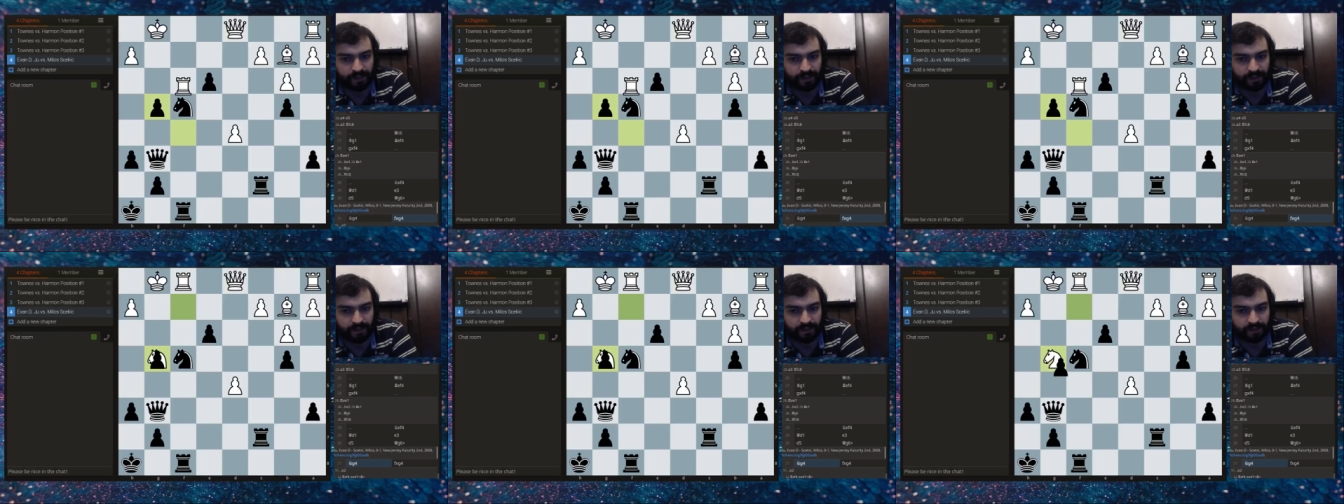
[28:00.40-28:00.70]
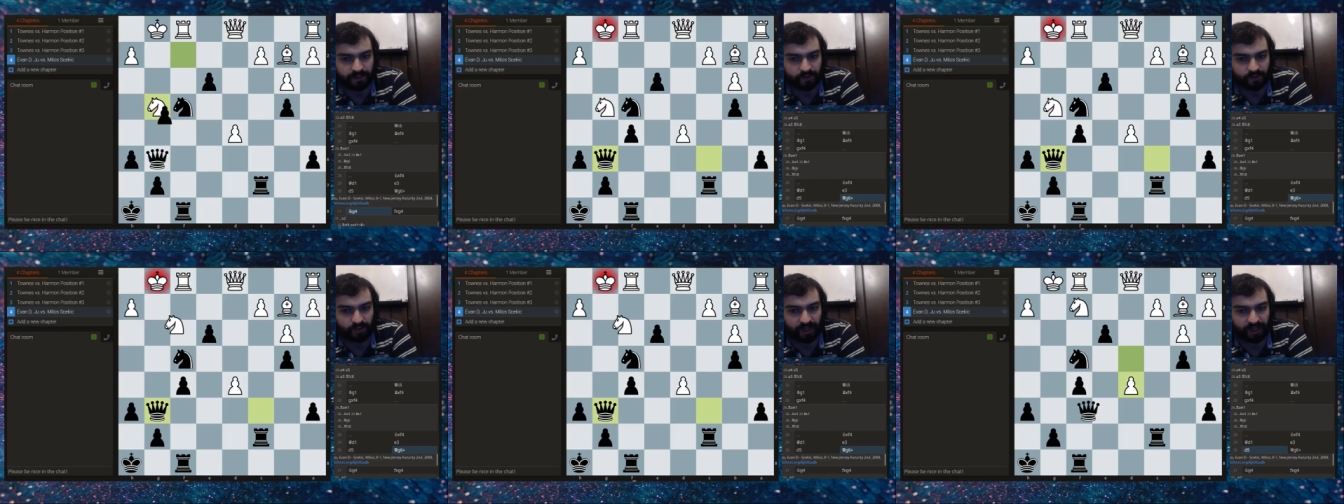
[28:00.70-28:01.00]

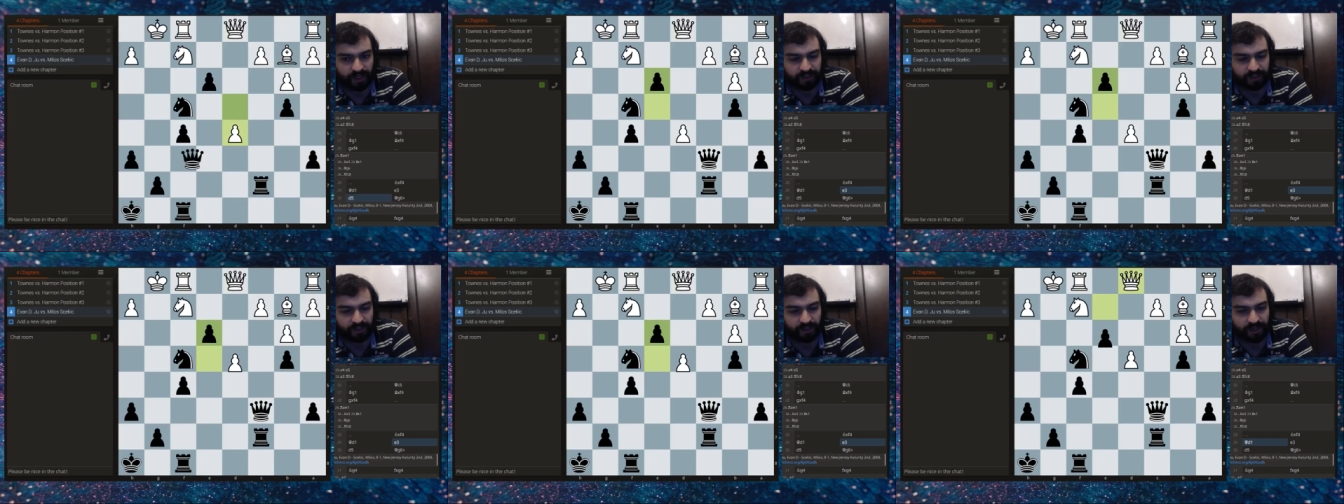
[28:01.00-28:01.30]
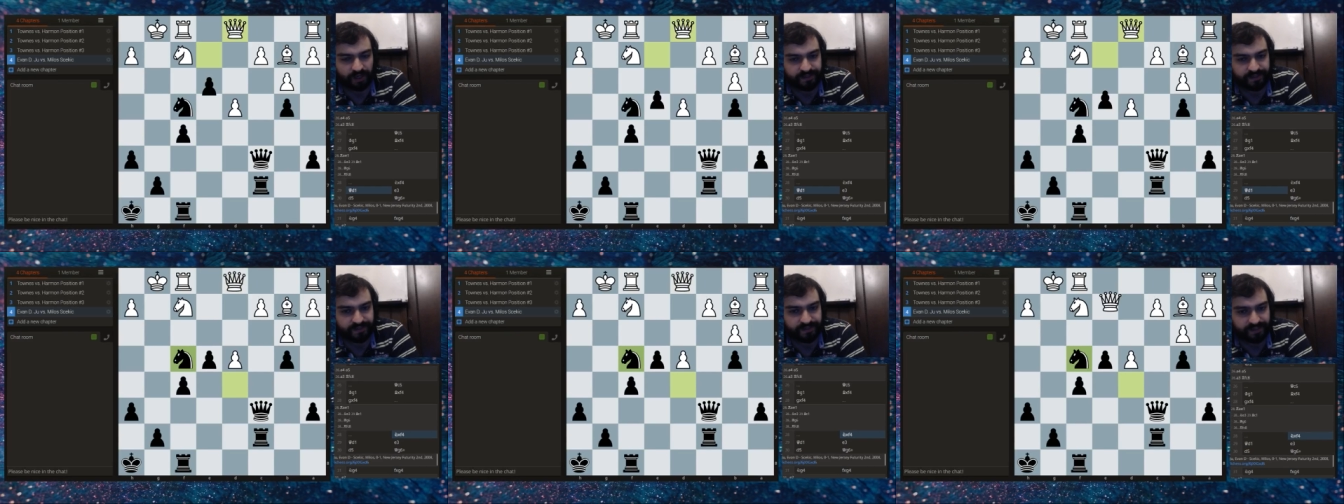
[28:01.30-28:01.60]
So yeah, a
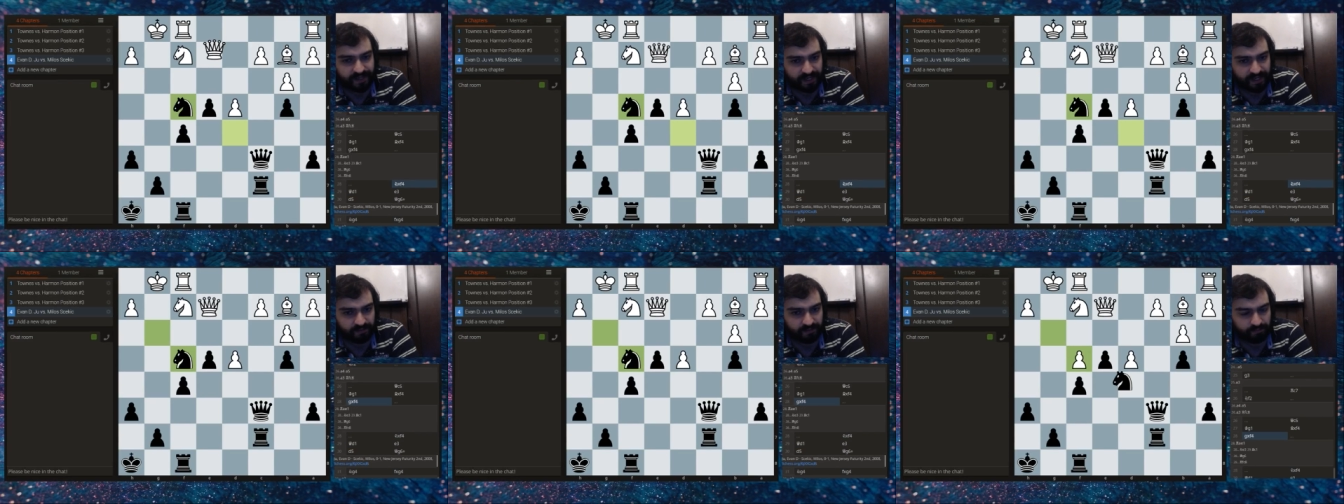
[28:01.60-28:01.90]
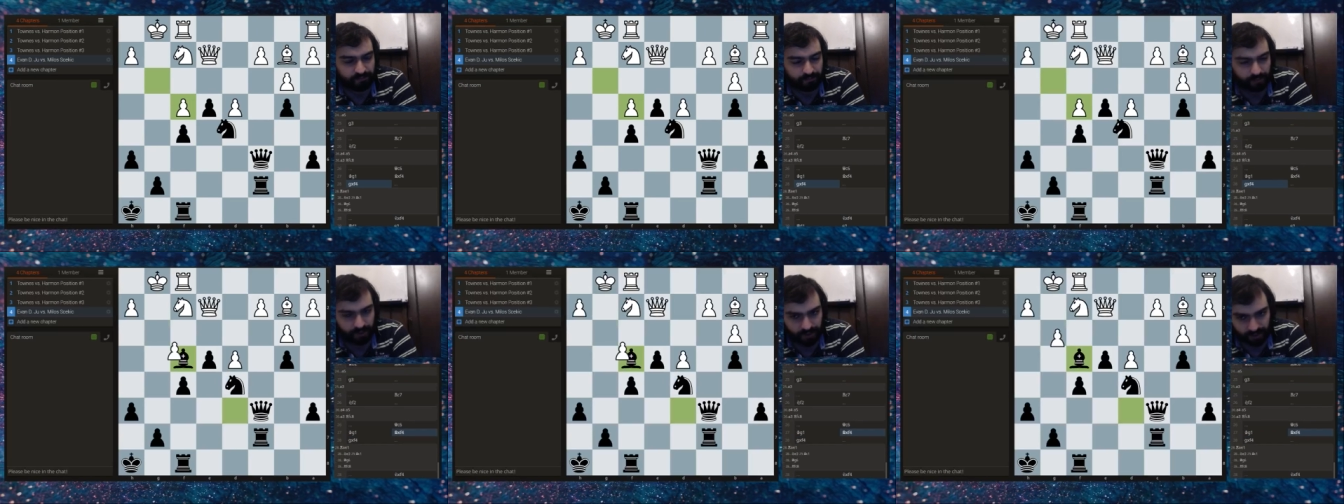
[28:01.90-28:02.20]
nice
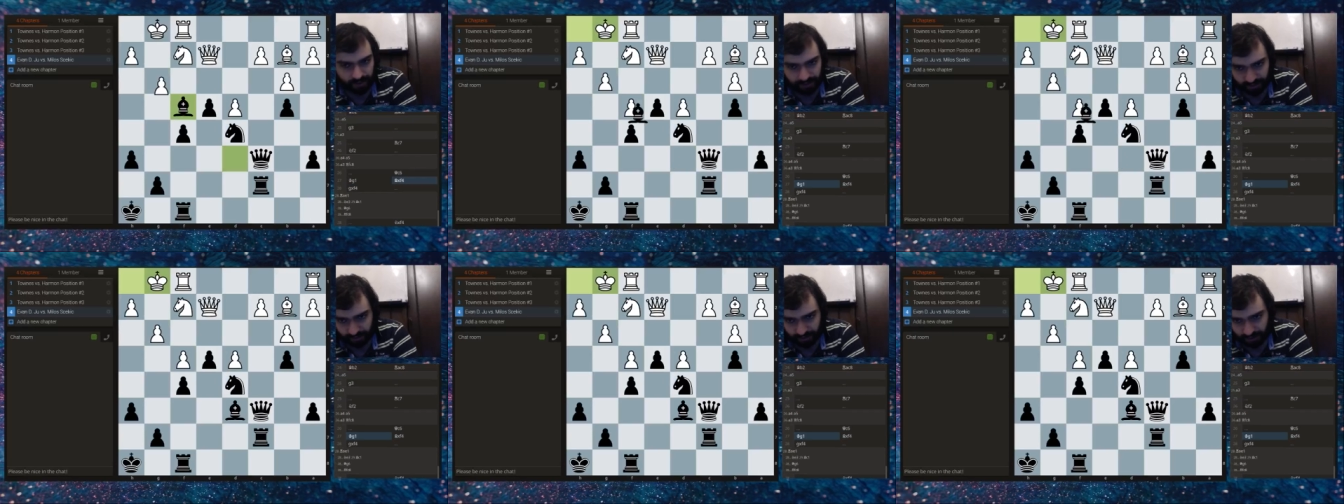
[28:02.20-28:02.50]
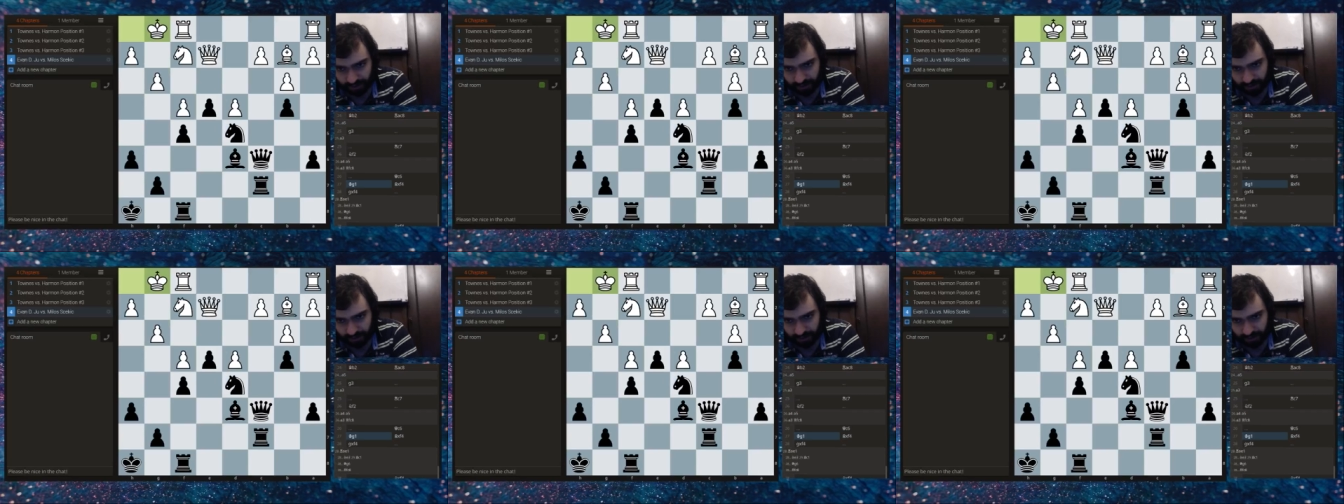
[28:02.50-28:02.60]
game by